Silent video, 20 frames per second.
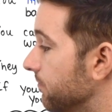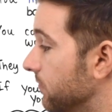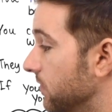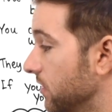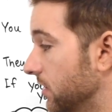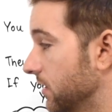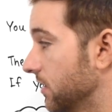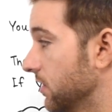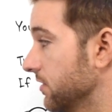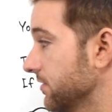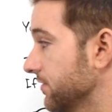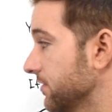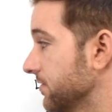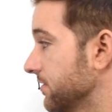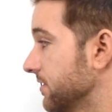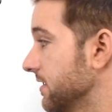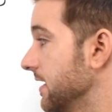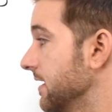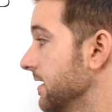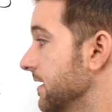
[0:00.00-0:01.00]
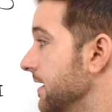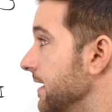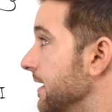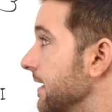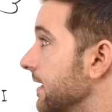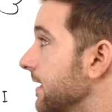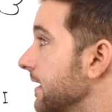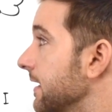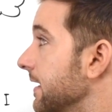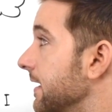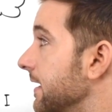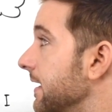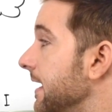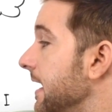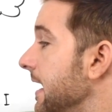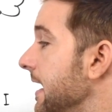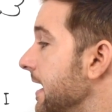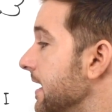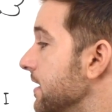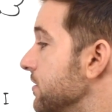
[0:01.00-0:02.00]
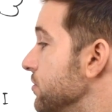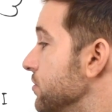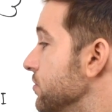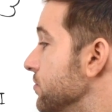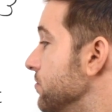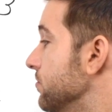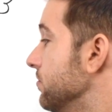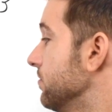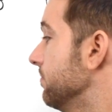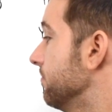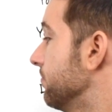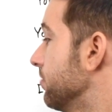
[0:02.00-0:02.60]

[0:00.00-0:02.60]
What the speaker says: You can also say, can you